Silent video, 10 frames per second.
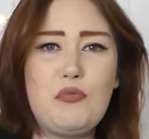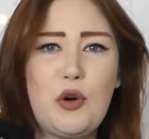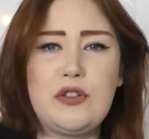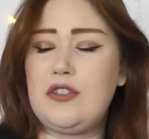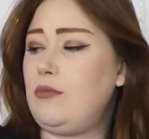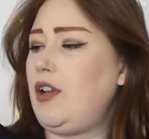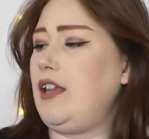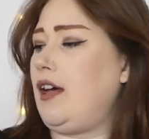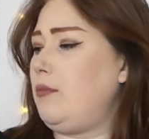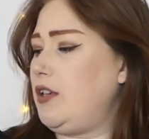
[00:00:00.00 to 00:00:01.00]
buttons up like
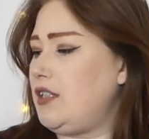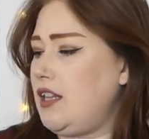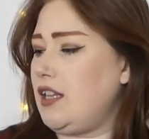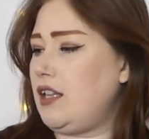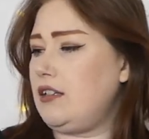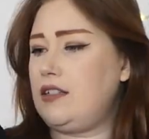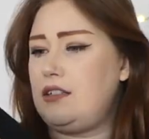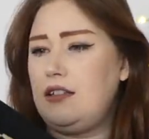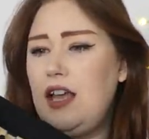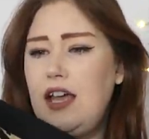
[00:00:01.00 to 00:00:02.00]
that because I think that
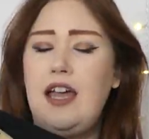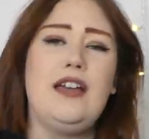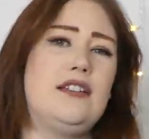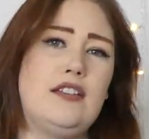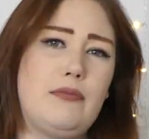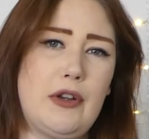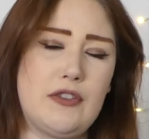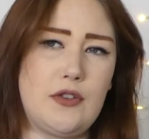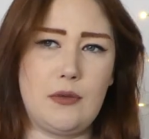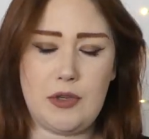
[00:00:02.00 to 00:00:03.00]
looks it just won't
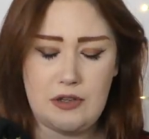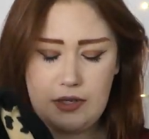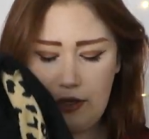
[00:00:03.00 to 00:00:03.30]
suit me doing